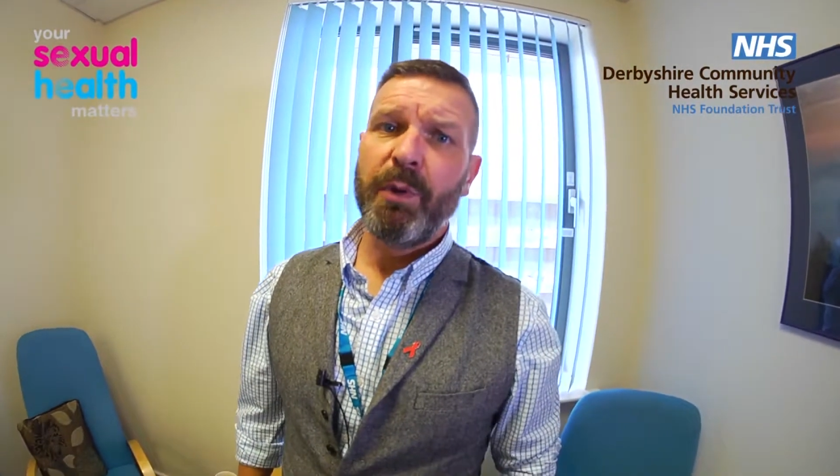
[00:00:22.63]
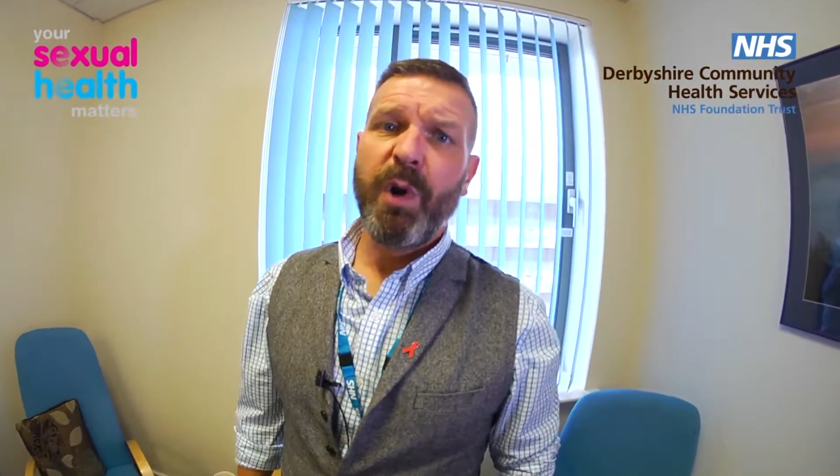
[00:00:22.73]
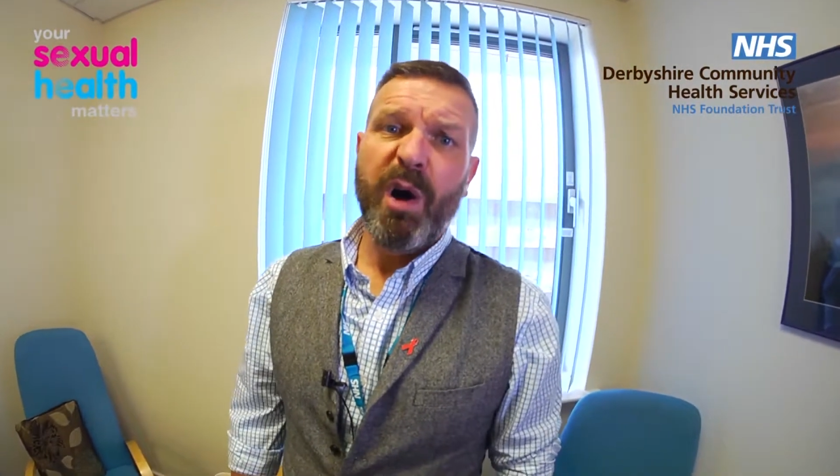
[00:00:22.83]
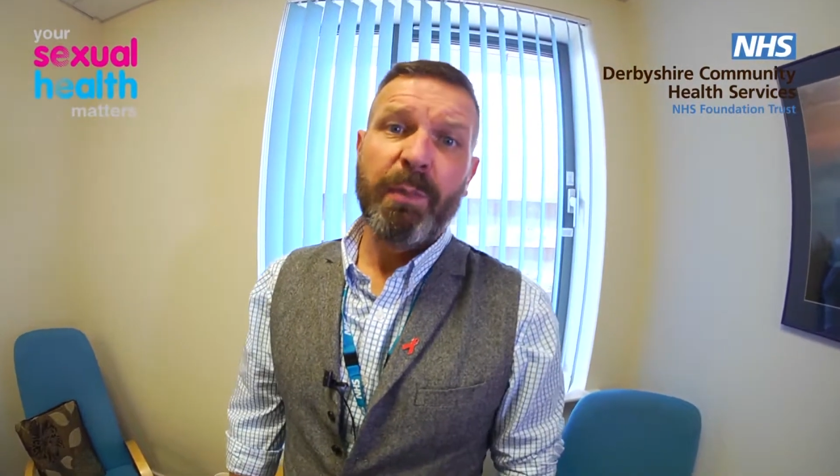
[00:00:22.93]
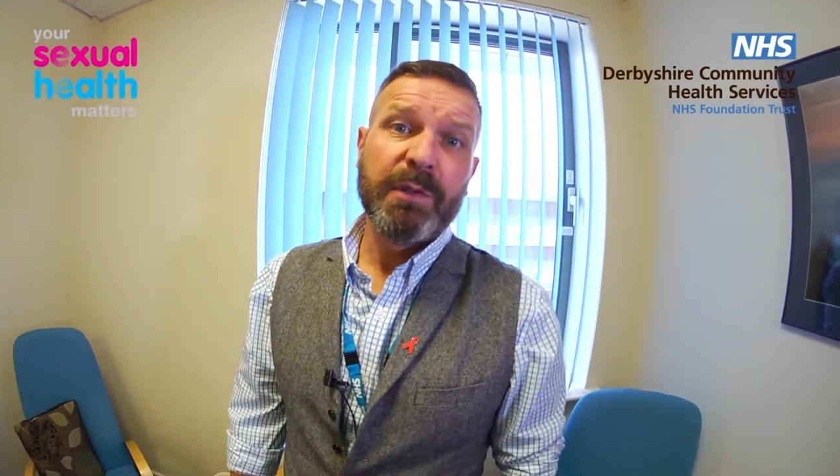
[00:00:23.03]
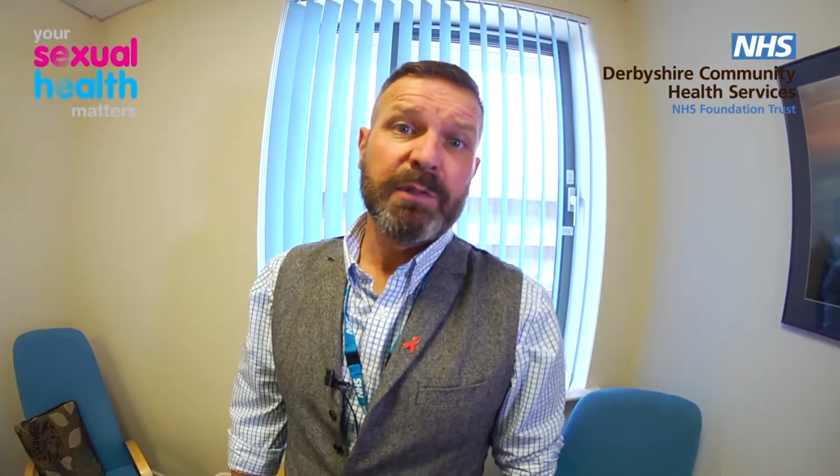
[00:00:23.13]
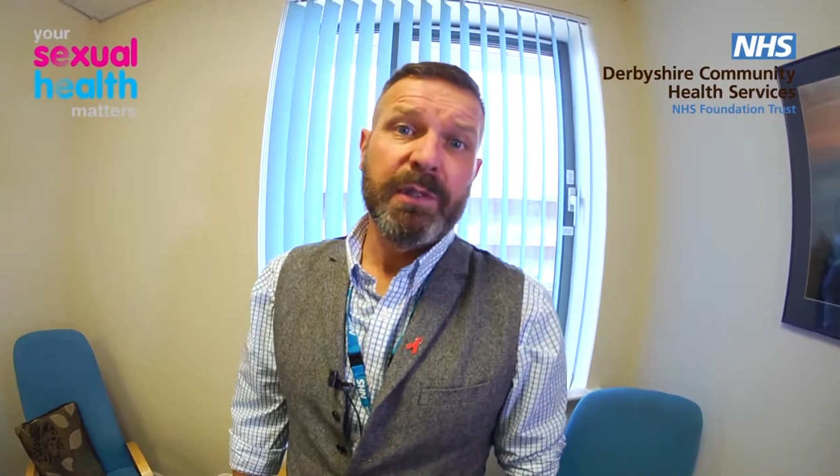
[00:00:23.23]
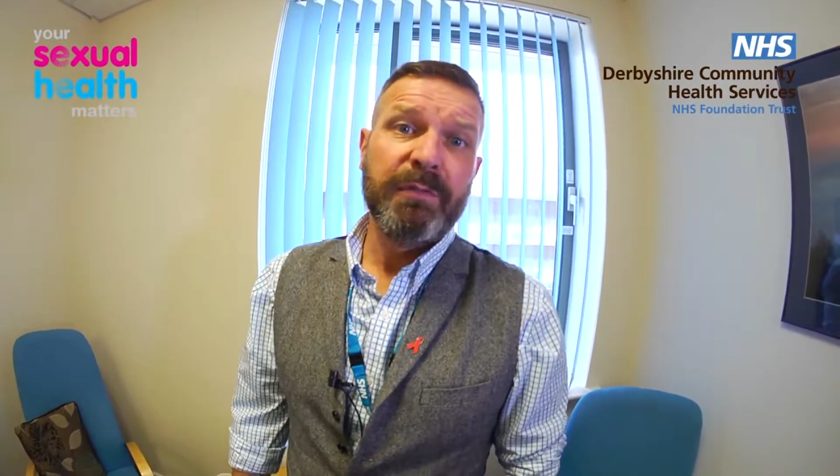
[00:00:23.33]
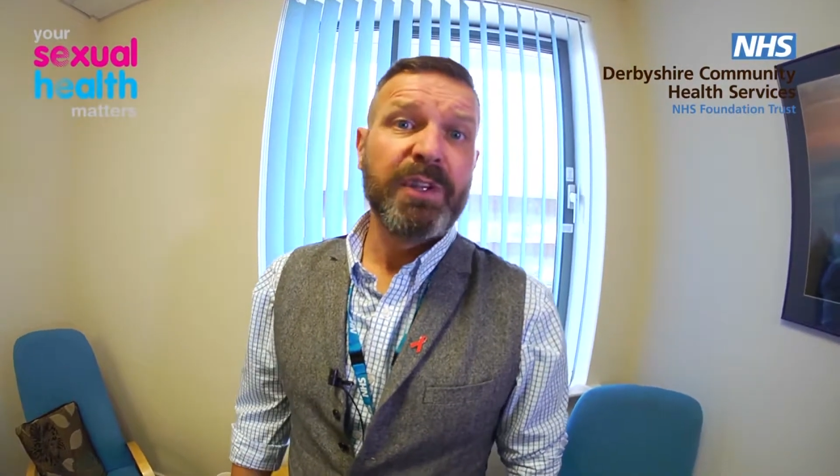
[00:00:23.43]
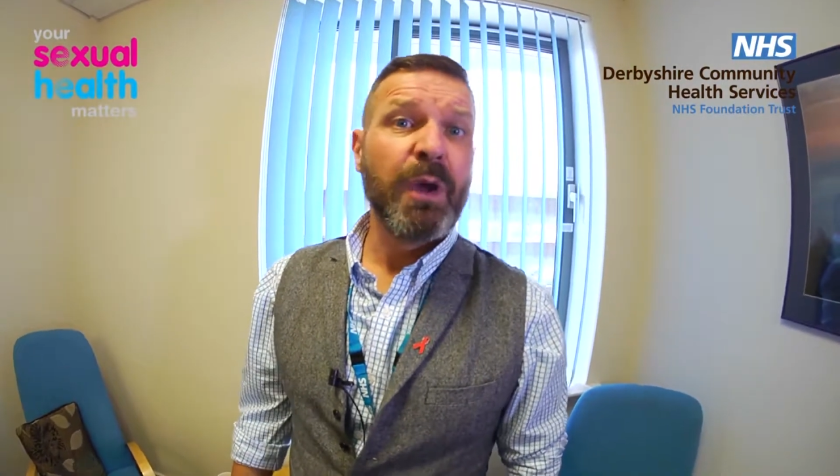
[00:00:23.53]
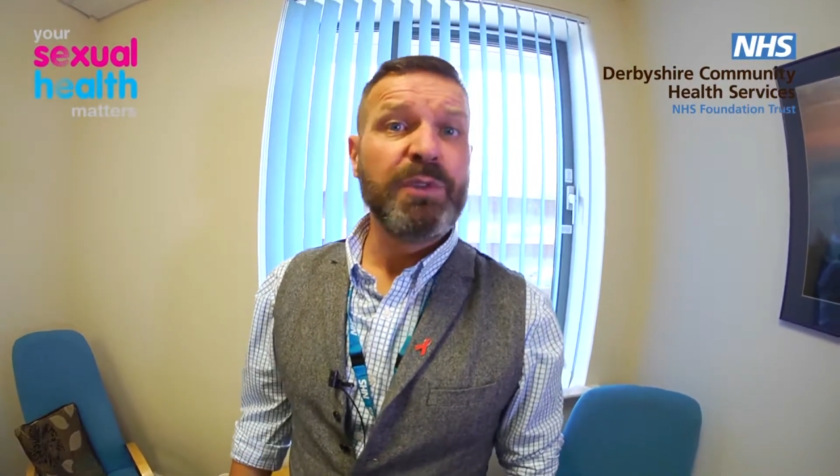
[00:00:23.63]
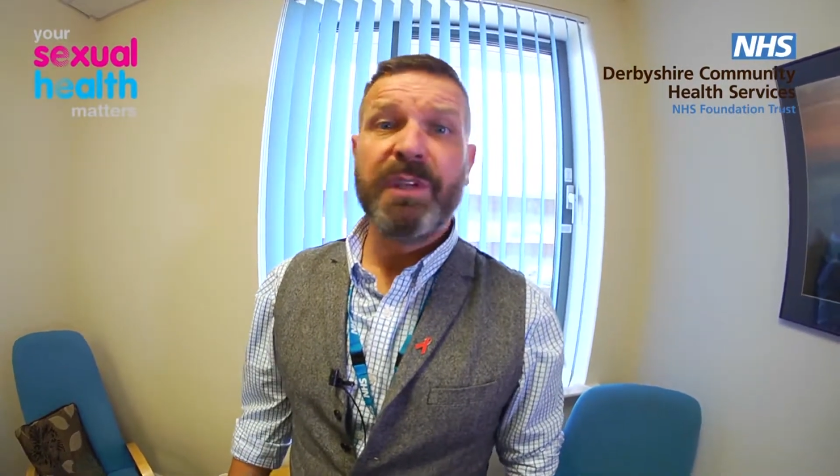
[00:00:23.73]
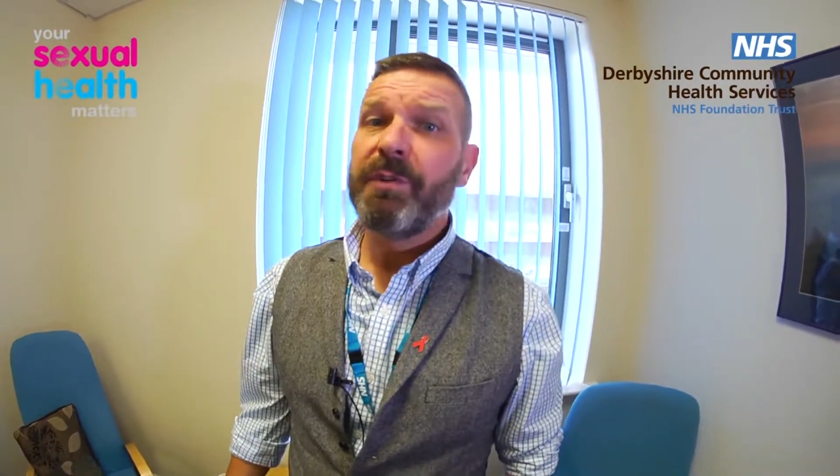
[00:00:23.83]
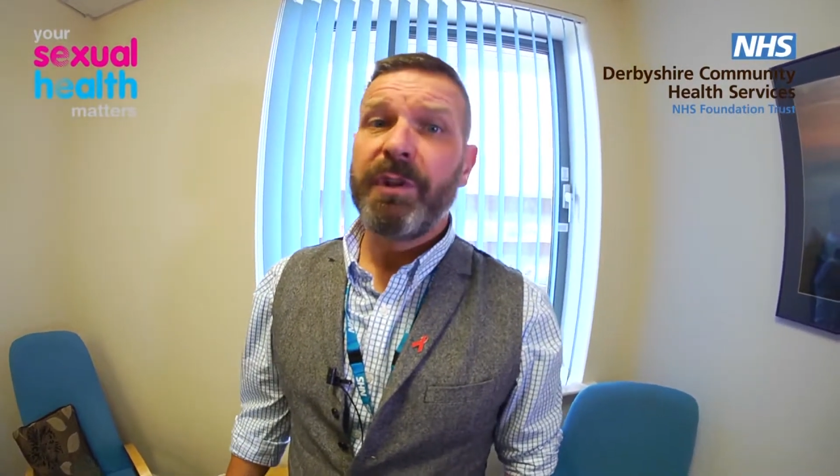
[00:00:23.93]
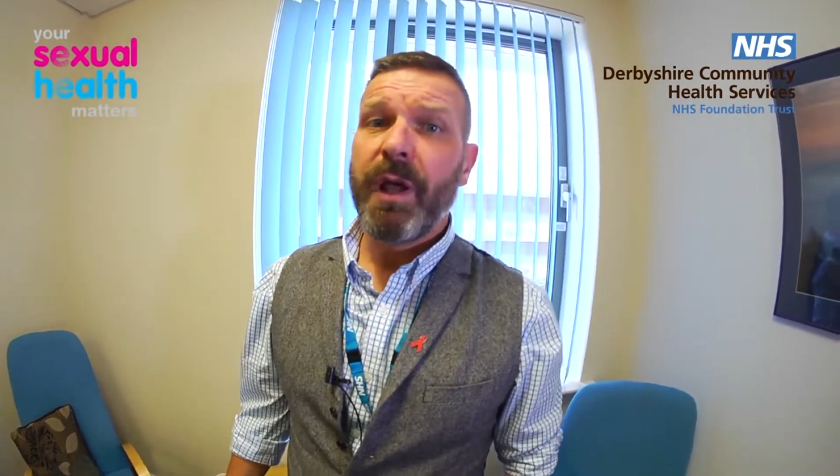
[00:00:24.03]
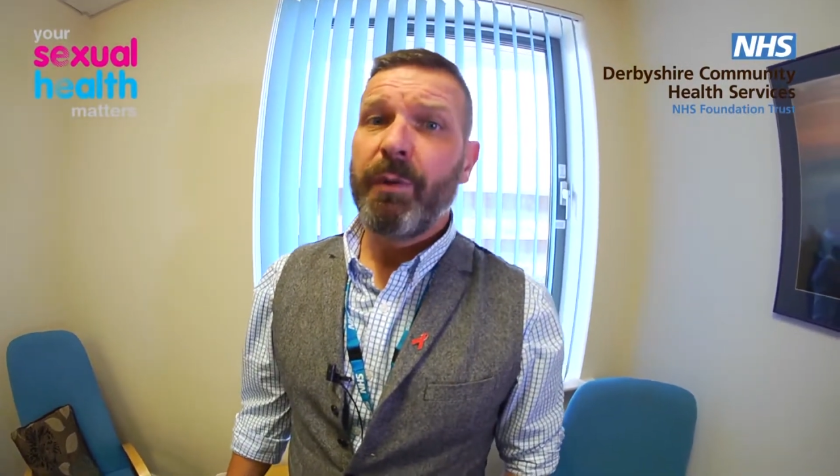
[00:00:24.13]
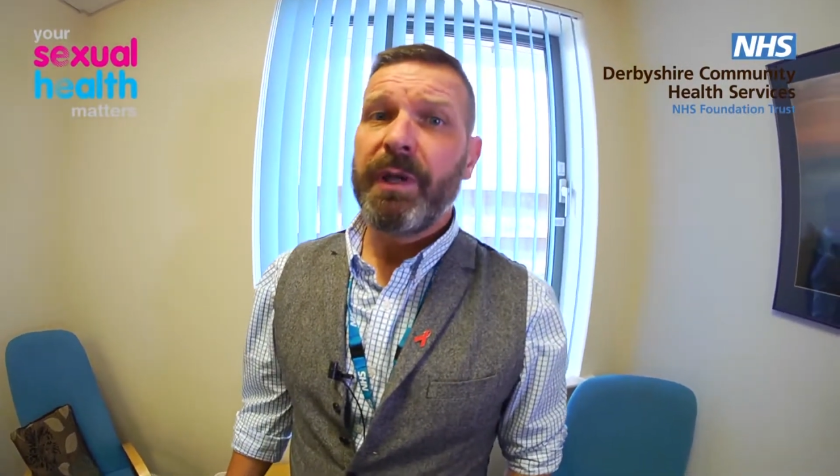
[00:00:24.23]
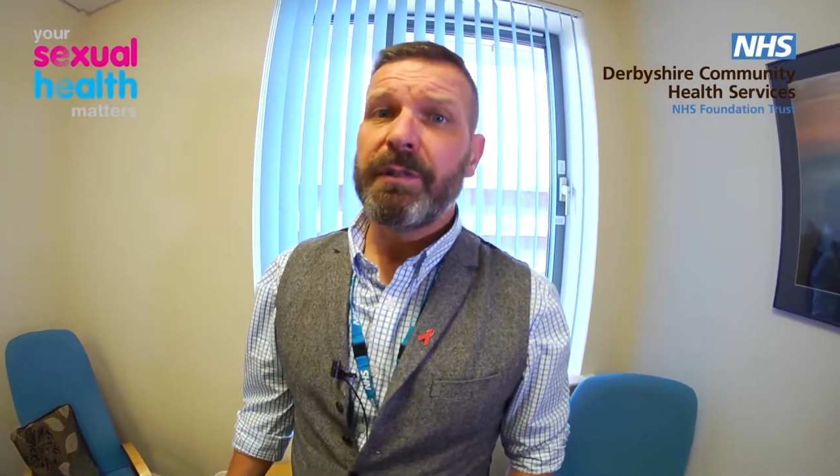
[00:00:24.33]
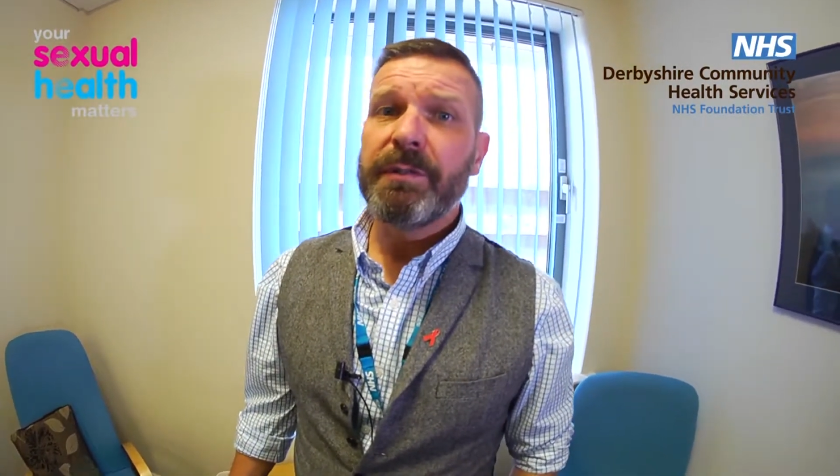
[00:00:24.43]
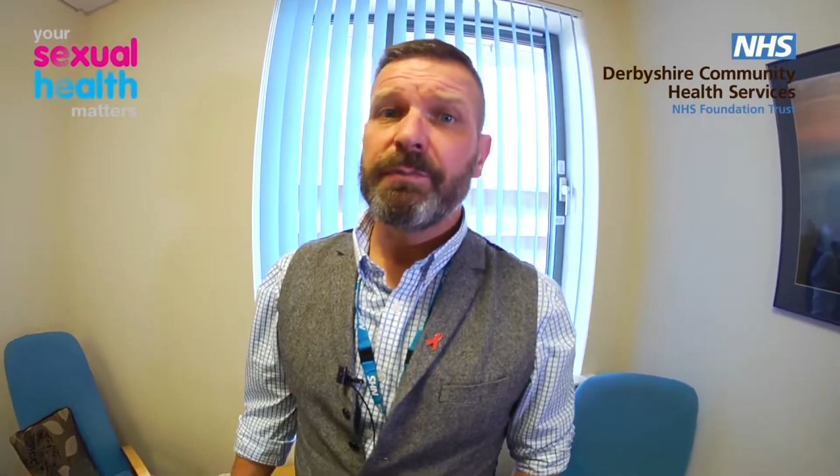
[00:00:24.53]
who are positive don't even know
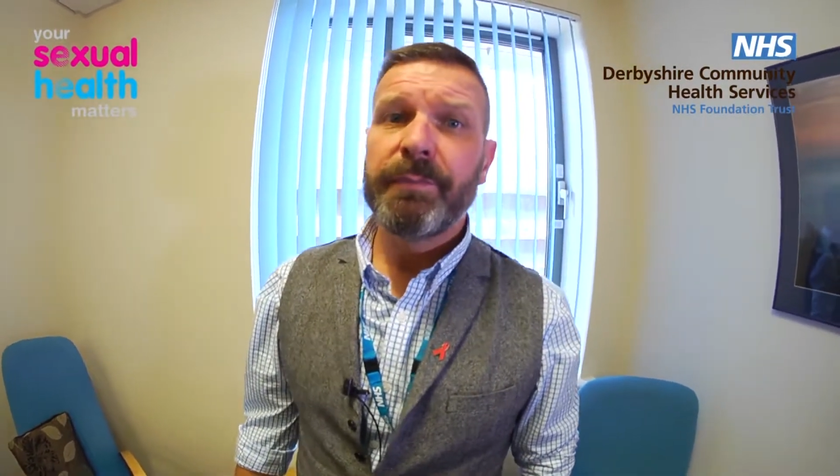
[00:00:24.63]
it.